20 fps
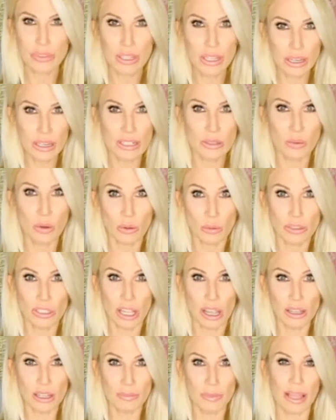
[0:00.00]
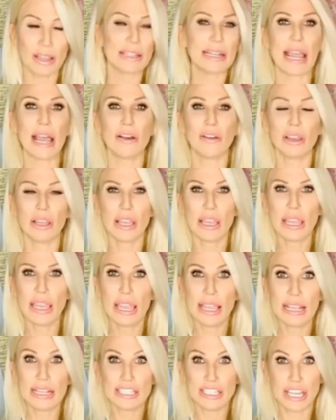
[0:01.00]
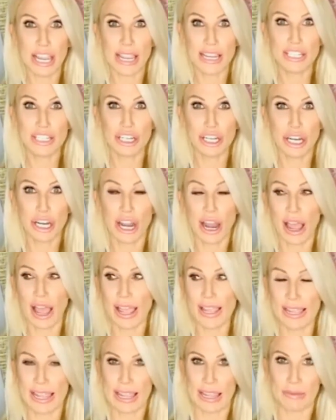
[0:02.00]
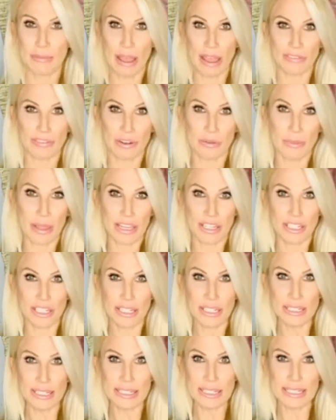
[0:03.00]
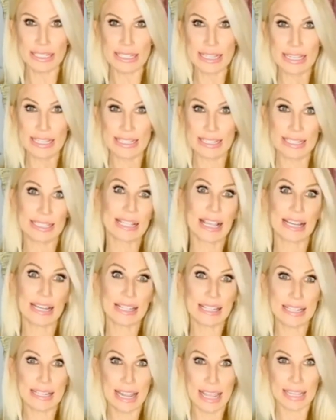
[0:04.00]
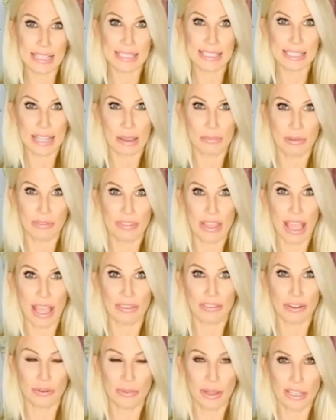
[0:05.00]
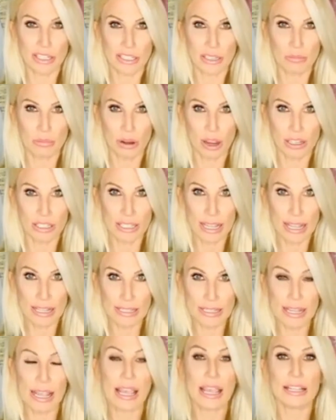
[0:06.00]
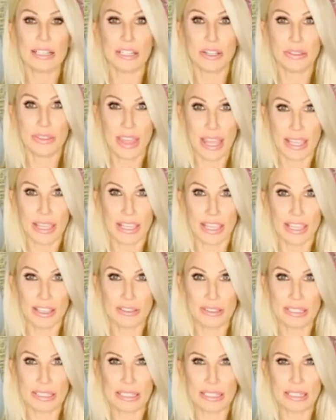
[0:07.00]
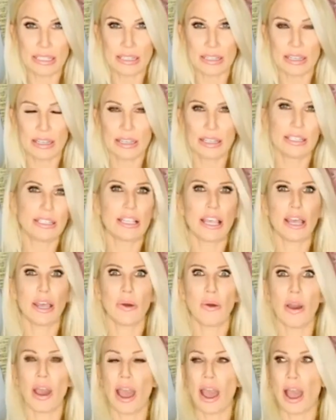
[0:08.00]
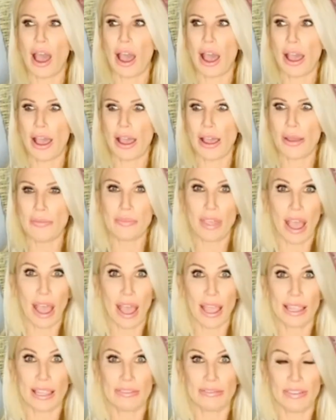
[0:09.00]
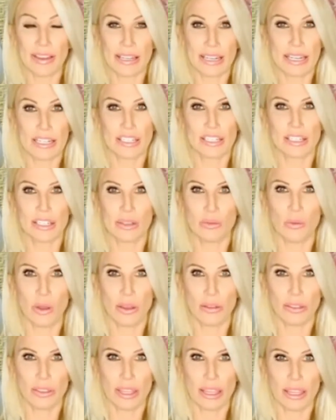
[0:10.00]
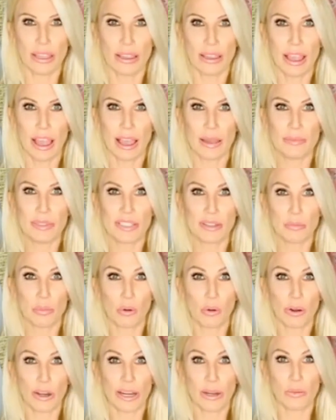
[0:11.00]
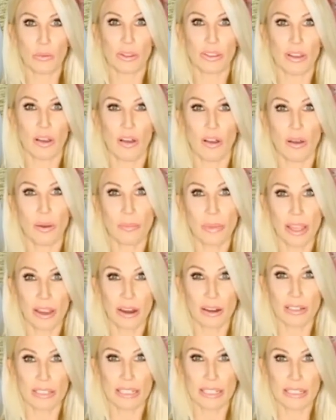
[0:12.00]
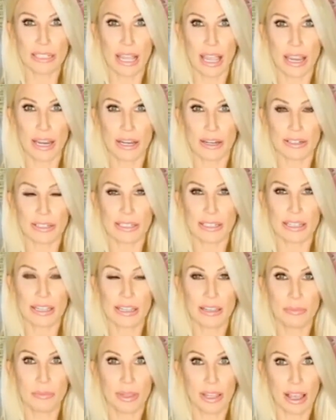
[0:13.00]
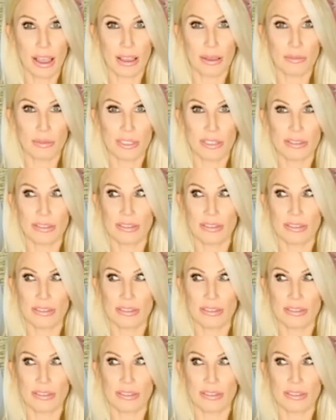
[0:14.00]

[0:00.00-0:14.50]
is what we'll talk about now. Change your I am affirmations. This is kind of the next step of the affirmation process to thank yous. So I am financially wealthy. I'm supported with all my heart's desires. Becomes